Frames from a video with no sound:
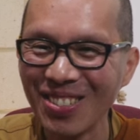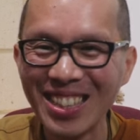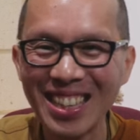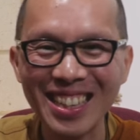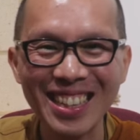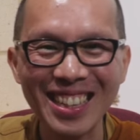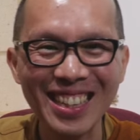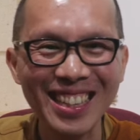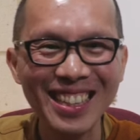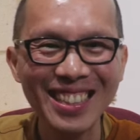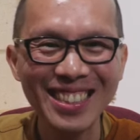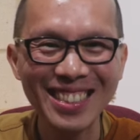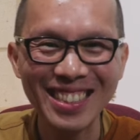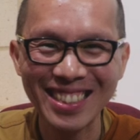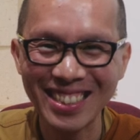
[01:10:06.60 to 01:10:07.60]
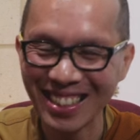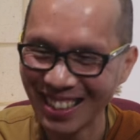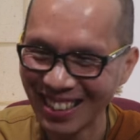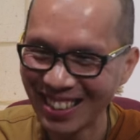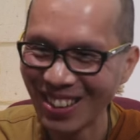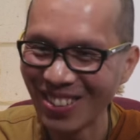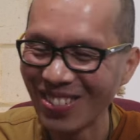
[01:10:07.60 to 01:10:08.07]
You take it easy.
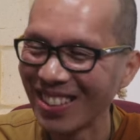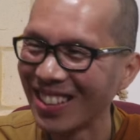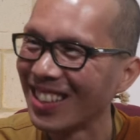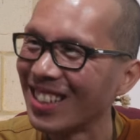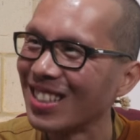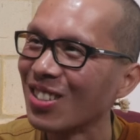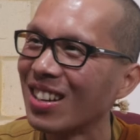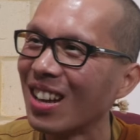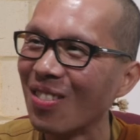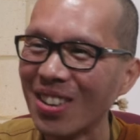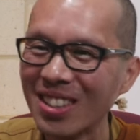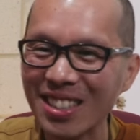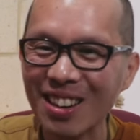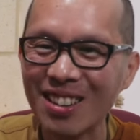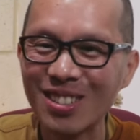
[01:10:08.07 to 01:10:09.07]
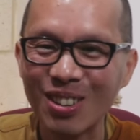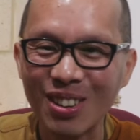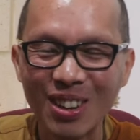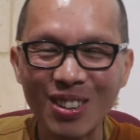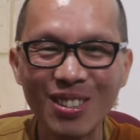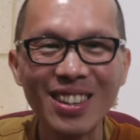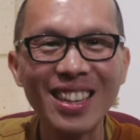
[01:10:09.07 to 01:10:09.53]
Yeah, definitely. So Dhammasar is
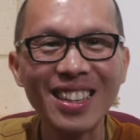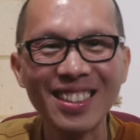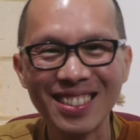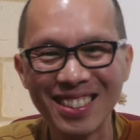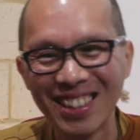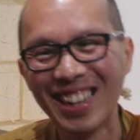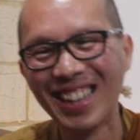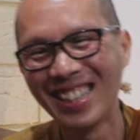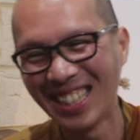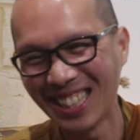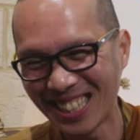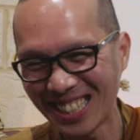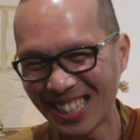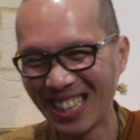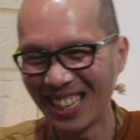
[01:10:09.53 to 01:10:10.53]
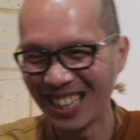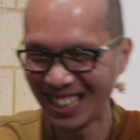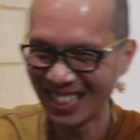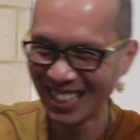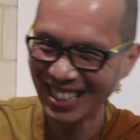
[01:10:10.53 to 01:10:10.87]
recruiting. Just kidding.